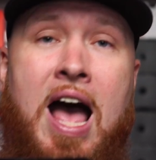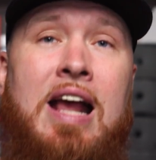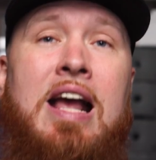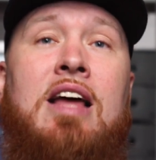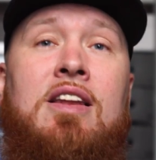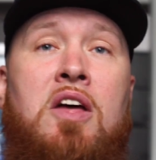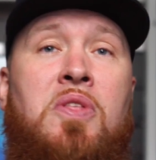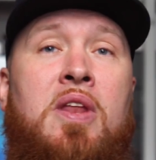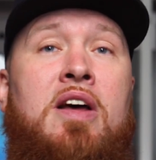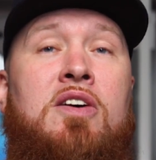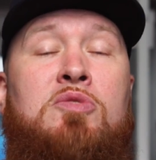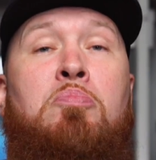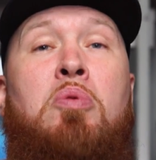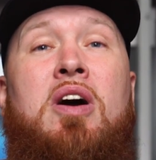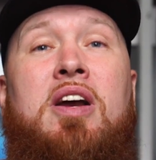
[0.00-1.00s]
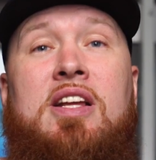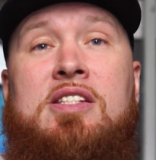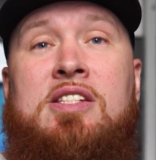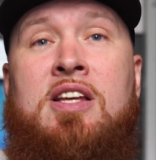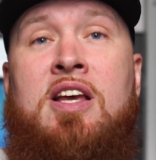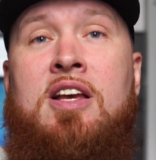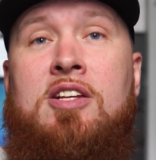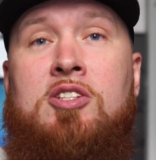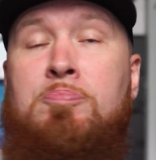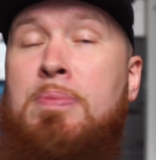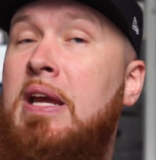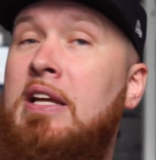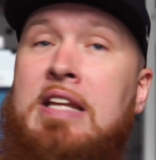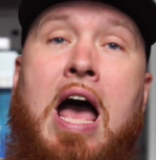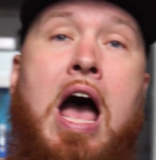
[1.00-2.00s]
I got nothing else. Buckets,
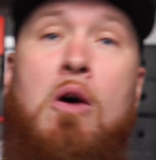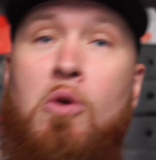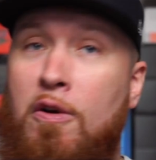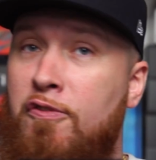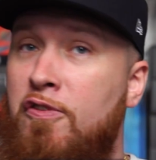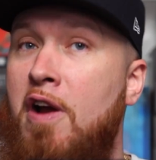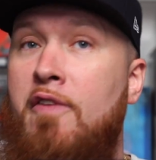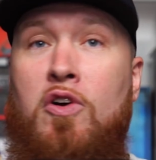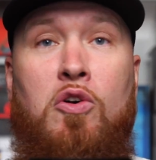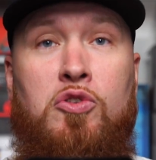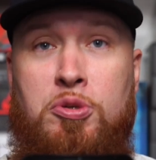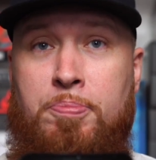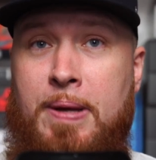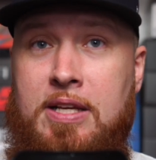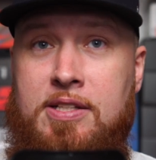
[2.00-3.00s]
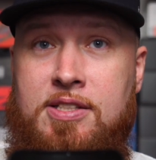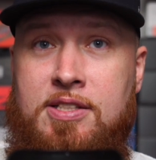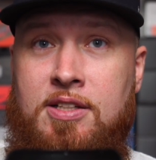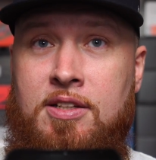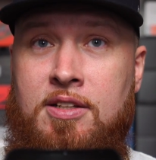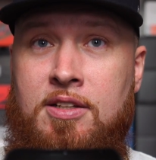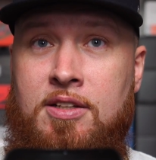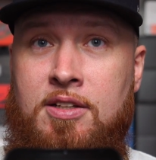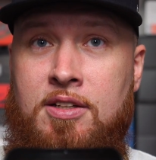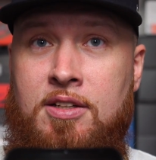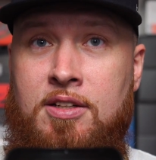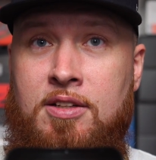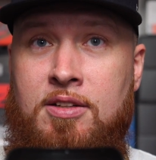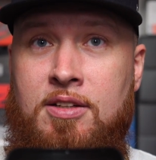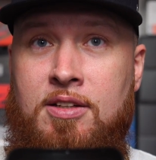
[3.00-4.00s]
speak now or forever hold your peace.
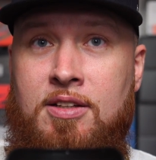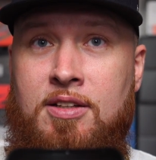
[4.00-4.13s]
No, I'm